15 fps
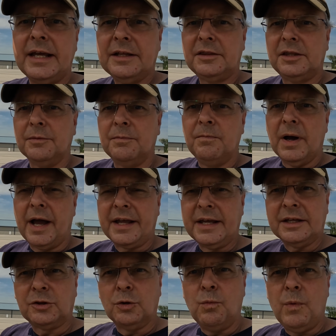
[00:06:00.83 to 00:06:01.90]
get
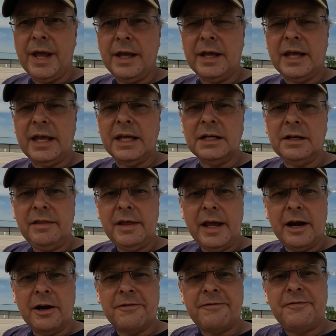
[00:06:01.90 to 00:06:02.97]
the wing into the
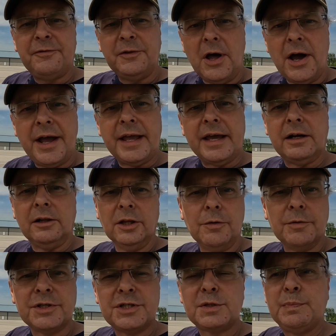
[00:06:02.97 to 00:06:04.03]
air flying at a
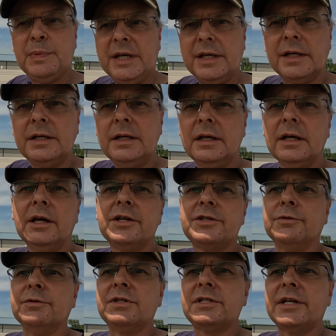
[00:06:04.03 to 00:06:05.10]
lower speed.
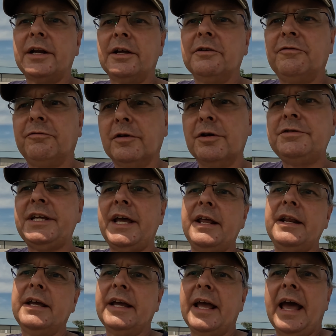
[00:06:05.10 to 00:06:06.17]
So instead of
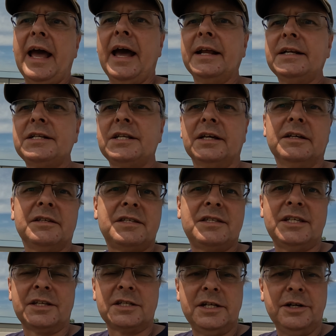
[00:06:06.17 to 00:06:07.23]
rotating at
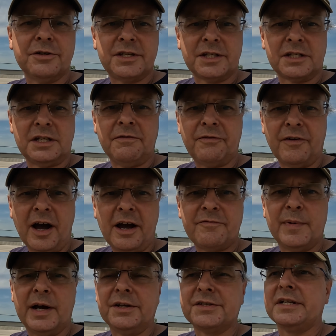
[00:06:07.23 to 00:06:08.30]
60 or 65
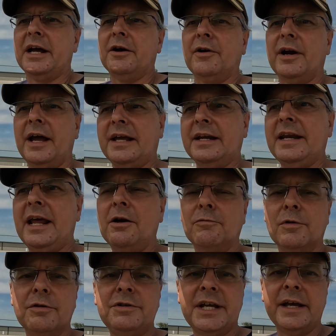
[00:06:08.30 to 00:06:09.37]
miles an hour, I can now
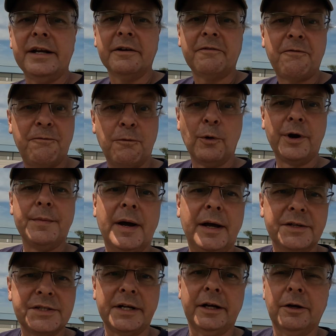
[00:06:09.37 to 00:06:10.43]
rotate at 40
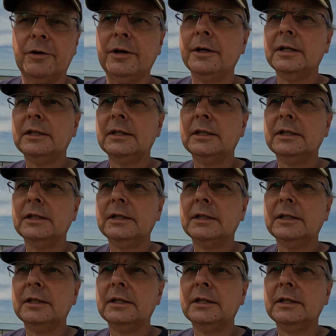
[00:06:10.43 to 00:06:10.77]
miles an hour.